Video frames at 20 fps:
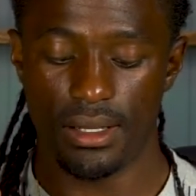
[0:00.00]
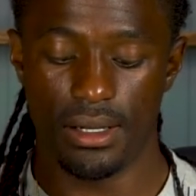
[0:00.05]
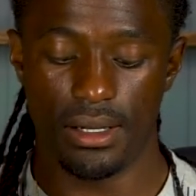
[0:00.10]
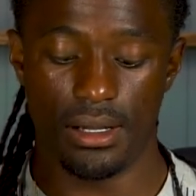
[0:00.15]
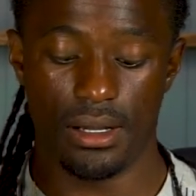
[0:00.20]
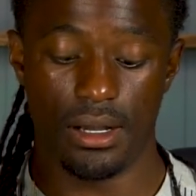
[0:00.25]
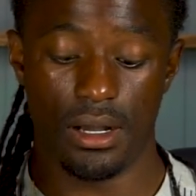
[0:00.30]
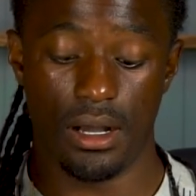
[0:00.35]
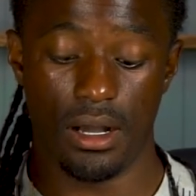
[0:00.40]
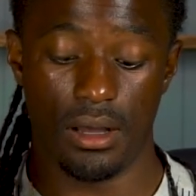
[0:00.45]

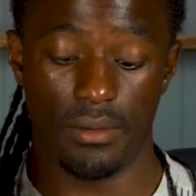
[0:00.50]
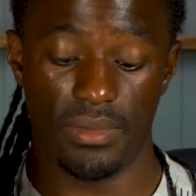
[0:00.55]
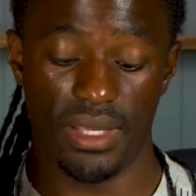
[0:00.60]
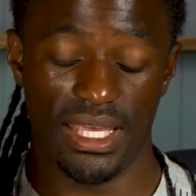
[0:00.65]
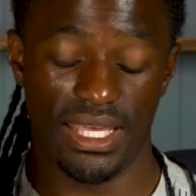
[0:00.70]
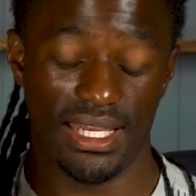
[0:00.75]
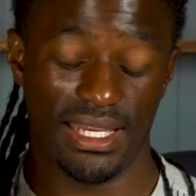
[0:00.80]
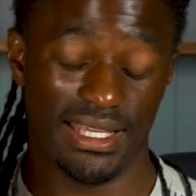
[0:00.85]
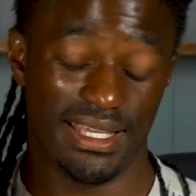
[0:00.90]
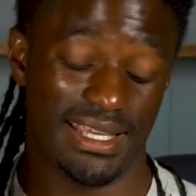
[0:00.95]
um,
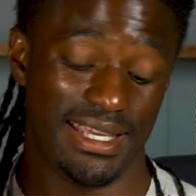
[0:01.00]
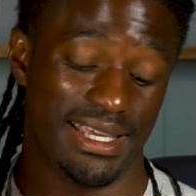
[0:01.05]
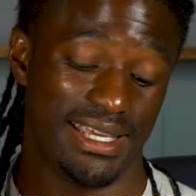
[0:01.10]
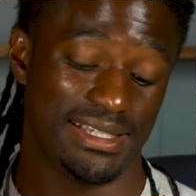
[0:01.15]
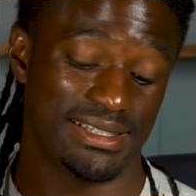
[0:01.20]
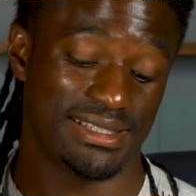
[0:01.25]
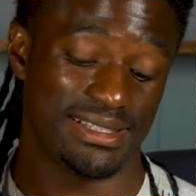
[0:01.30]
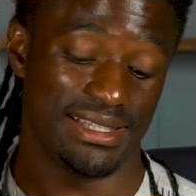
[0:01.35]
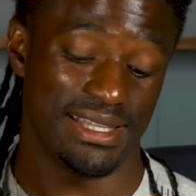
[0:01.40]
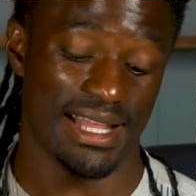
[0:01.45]
it
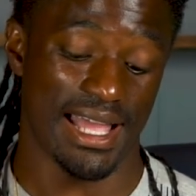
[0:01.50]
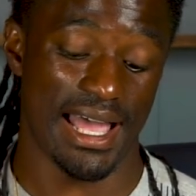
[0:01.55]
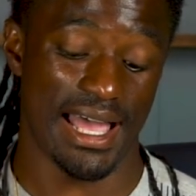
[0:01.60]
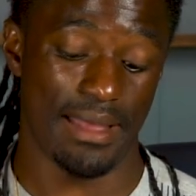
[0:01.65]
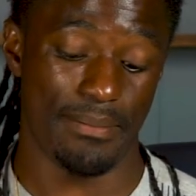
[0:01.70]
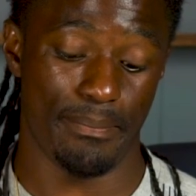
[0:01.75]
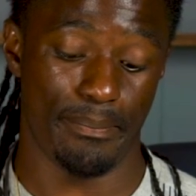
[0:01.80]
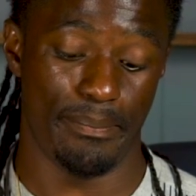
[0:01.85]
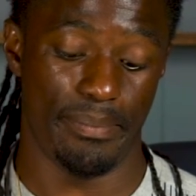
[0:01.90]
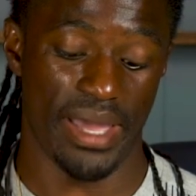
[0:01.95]
is
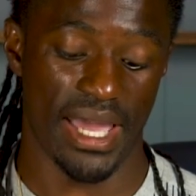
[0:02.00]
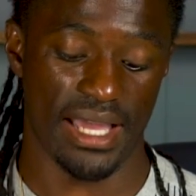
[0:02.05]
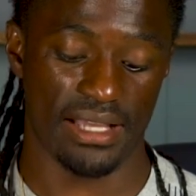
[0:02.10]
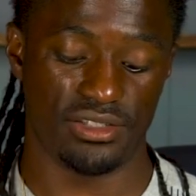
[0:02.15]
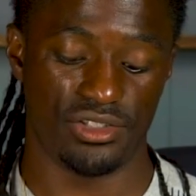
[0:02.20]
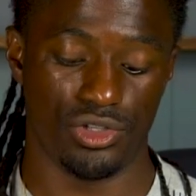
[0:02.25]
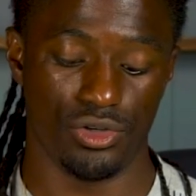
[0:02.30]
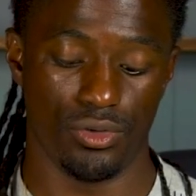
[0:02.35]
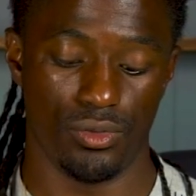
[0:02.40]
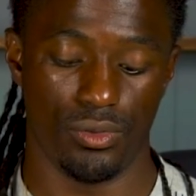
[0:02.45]
not
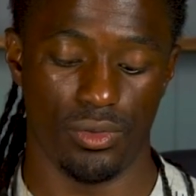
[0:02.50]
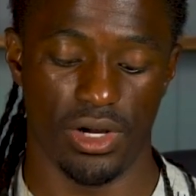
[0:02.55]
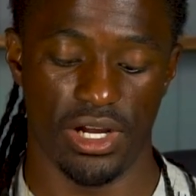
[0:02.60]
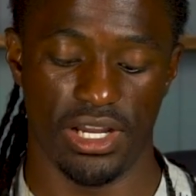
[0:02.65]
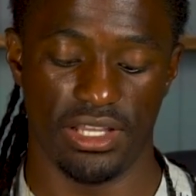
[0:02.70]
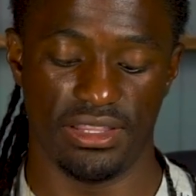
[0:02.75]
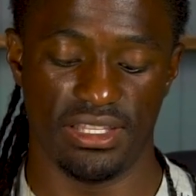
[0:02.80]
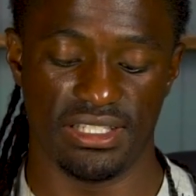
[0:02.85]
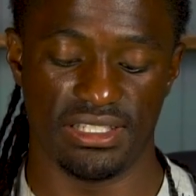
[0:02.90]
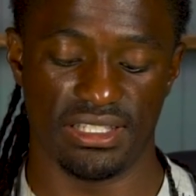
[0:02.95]
back to
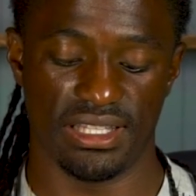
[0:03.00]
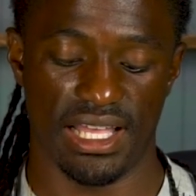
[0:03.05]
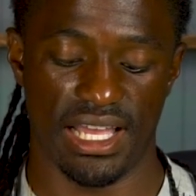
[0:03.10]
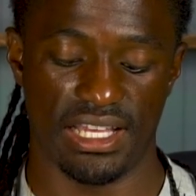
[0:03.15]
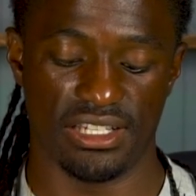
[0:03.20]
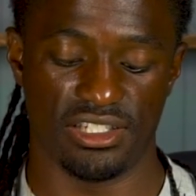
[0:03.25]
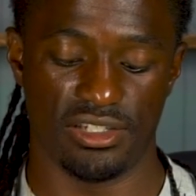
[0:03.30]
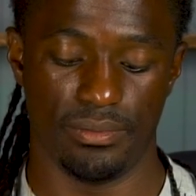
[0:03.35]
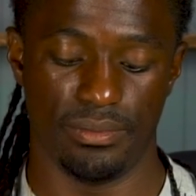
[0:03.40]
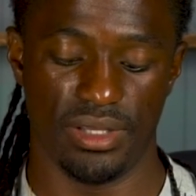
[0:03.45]
where this
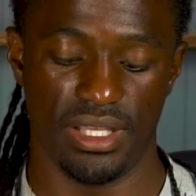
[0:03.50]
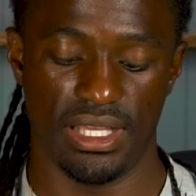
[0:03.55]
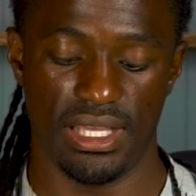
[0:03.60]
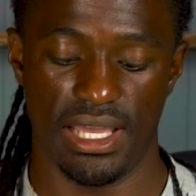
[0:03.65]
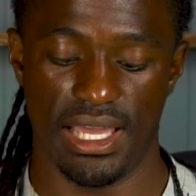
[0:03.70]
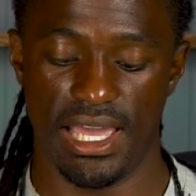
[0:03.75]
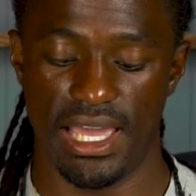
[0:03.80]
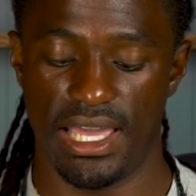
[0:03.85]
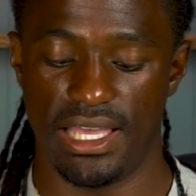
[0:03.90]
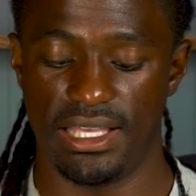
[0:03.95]
line should be
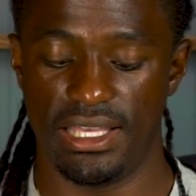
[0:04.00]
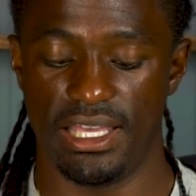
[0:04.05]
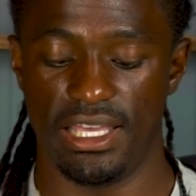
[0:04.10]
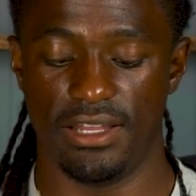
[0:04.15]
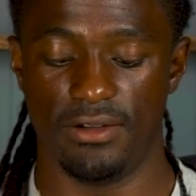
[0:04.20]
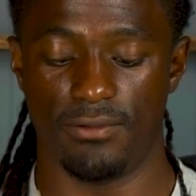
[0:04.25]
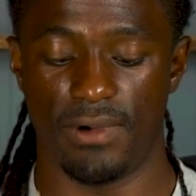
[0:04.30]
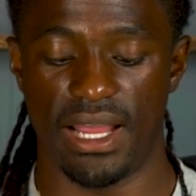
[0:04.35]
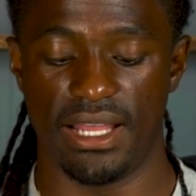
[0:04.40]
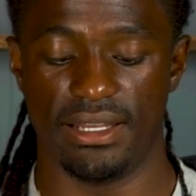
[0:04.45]
at.
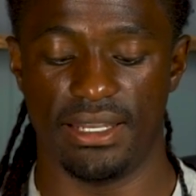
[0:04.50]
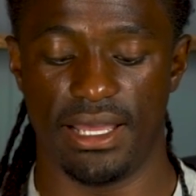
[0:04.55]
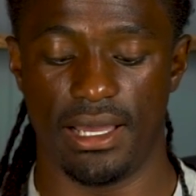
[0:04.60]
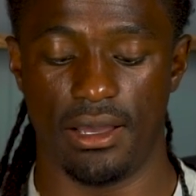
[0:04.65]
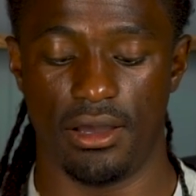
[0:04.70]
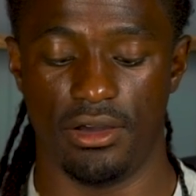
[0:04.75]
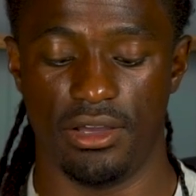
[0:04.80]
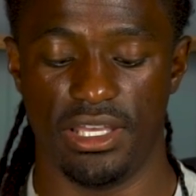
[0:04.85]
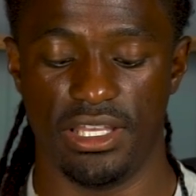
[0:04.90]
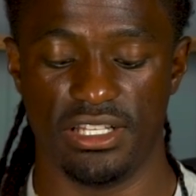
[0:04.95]
And right
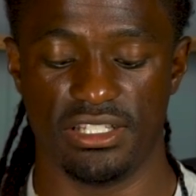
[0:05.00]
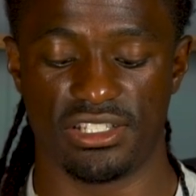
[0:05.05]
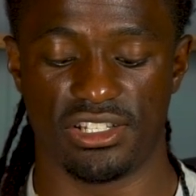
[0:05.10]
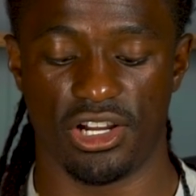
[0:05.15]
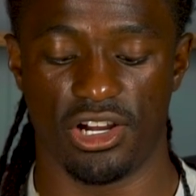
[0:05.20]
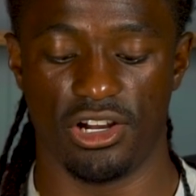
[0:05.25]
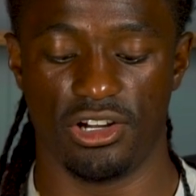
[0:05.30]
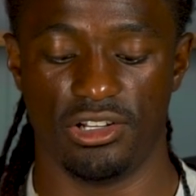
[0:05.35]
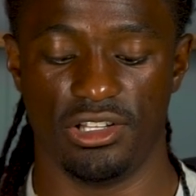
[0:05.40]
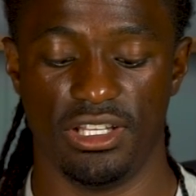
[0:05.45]
now it is
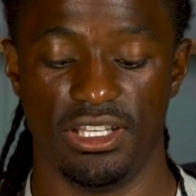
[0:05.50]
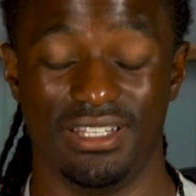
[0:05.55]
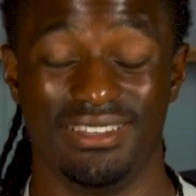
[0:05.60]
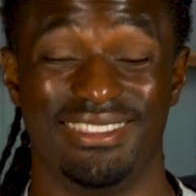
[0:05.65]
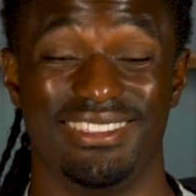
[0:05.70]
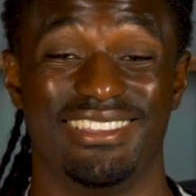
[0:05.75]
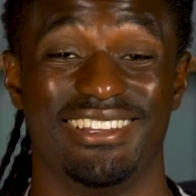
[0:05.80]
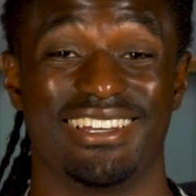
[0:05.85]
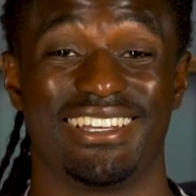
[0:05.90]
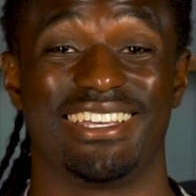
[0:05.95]
currently
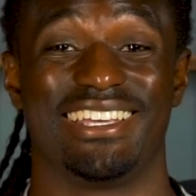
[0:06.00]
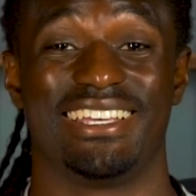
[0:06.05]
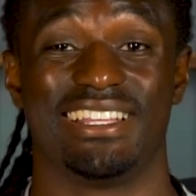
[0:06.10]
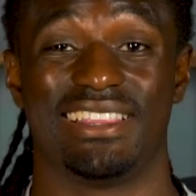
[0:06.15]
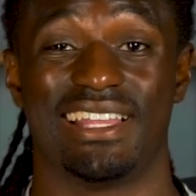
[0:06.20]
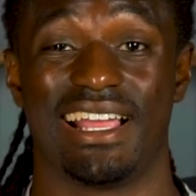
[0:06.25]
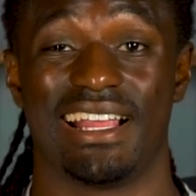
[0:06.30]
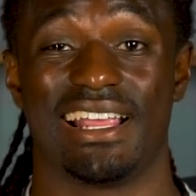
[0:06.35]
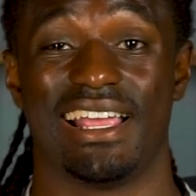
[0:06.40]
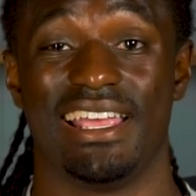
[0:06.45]
looking
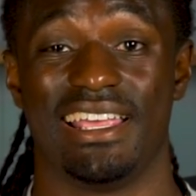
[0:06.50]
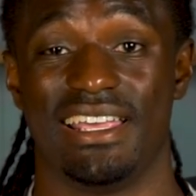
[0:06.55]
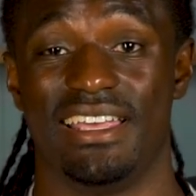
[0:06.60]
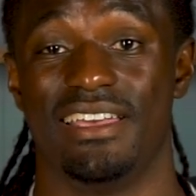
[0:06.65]
like a